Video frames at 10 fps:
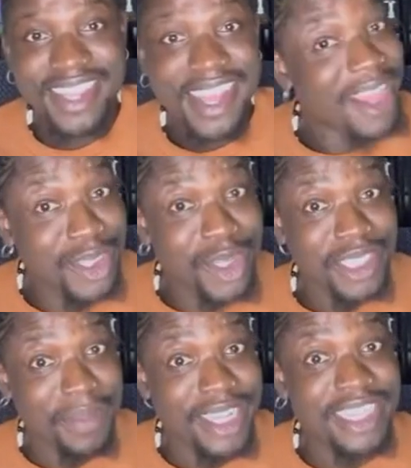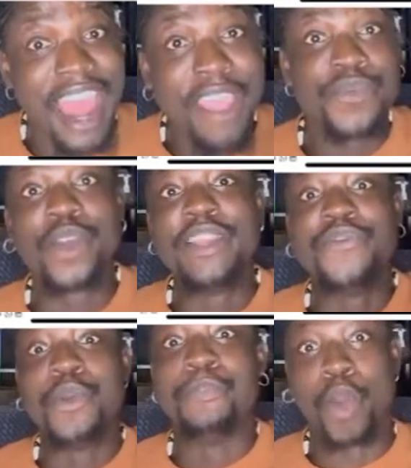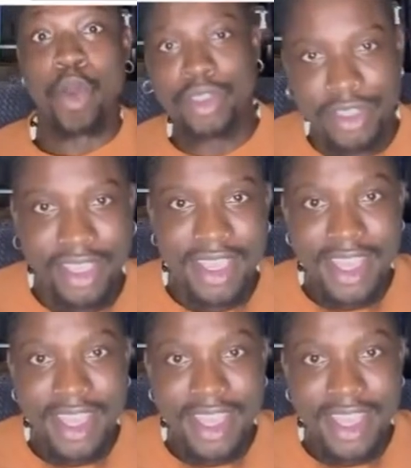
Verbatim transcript: Can you just imagine? I forleave you blocked.